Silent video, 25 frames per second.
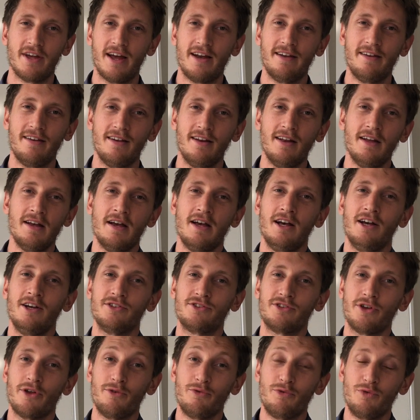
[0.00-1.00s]
And
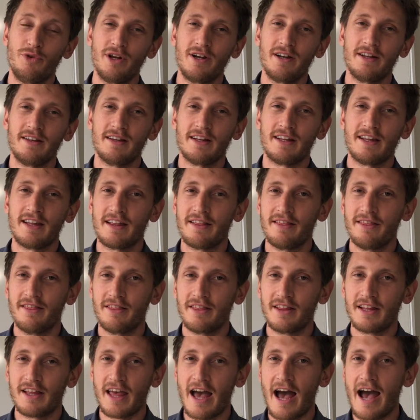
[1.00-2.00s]
so really
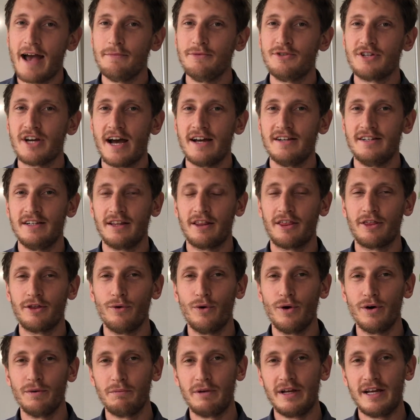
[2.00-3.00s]
the game-changing
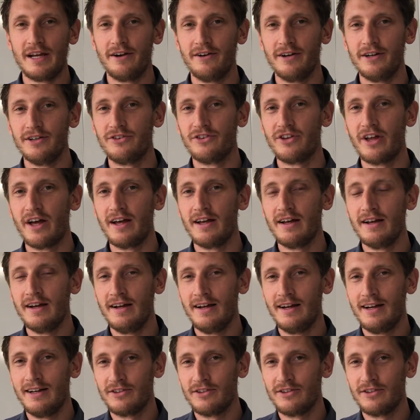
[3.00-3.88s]
thought here is that